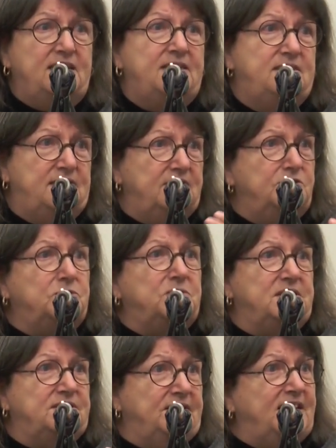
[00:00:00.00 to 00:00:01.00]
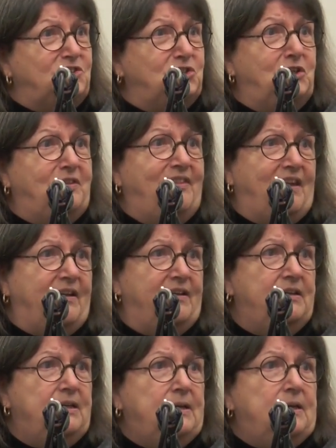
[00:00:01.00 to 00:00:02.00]
They did increase, and that's a good thing.
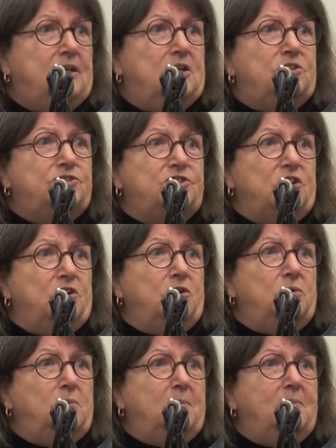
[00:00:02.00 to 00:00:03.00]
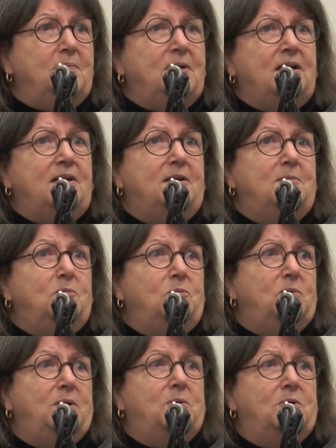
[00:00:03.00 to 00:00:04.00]
So
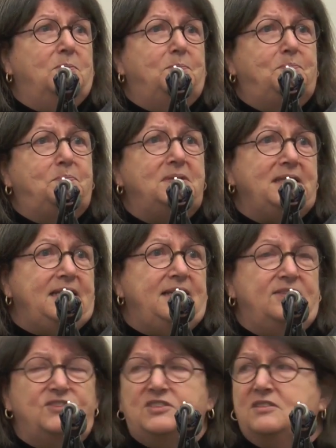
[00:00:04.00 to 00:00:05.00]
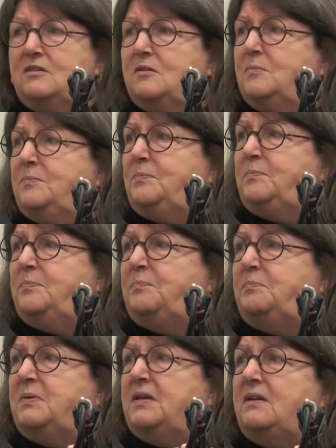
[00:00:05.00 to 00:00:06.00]
we were pleased,
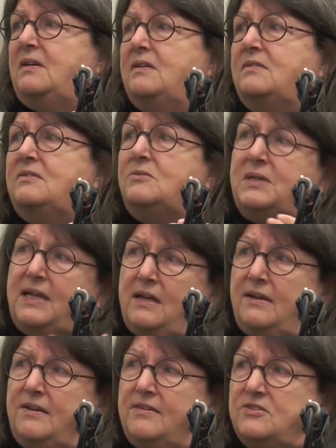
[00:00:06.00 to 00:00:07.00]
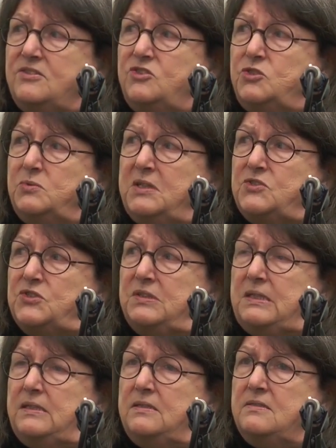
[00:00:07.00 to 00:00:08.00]
but the reality of the
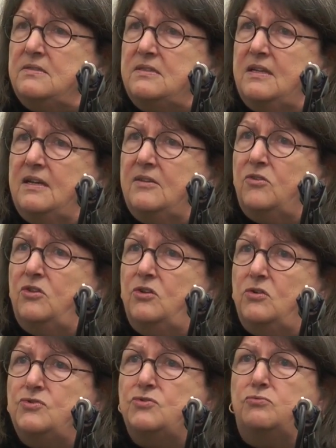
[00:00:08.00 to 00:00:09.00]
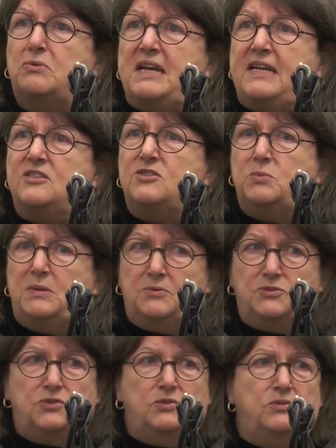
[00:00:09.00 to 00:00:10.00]
situation is that those rates, we
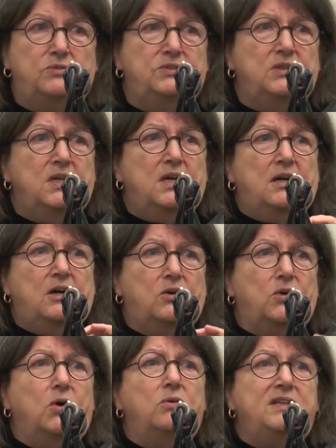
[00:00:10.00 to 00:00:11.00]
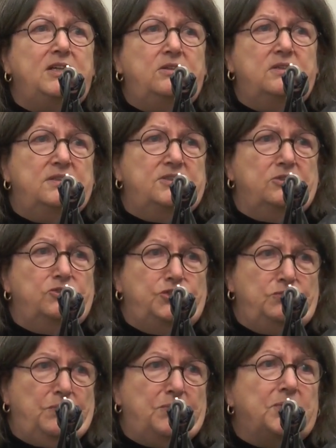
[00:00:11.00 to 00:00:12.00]
were told, are only good until
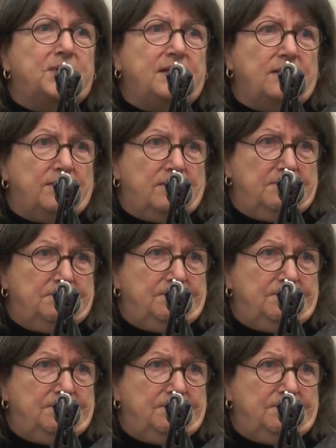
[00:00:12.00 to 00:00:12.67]
June 30th.